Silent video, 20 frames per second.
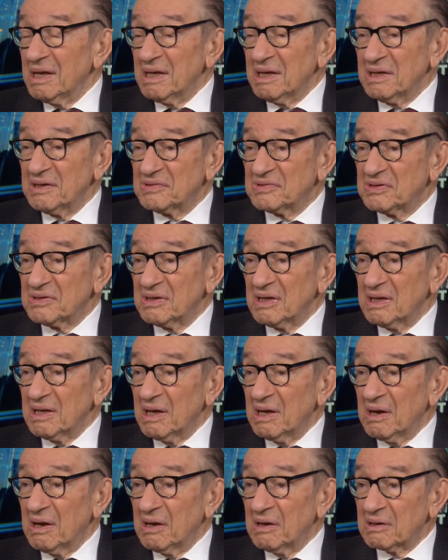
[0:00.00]
is
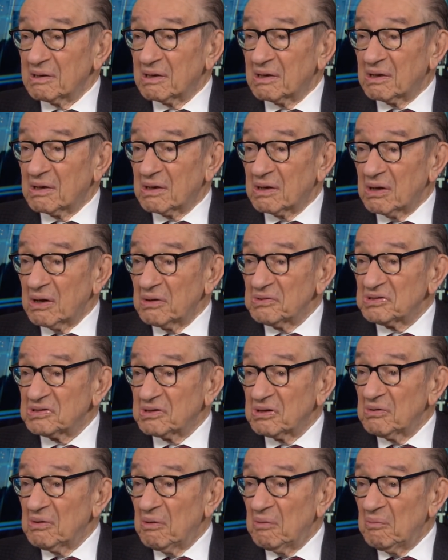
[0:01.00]
uh, close
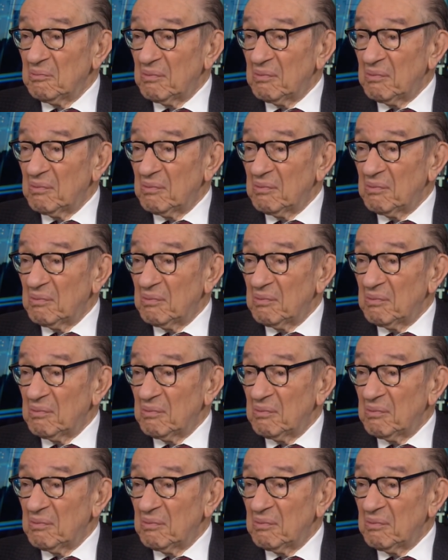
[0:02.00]
to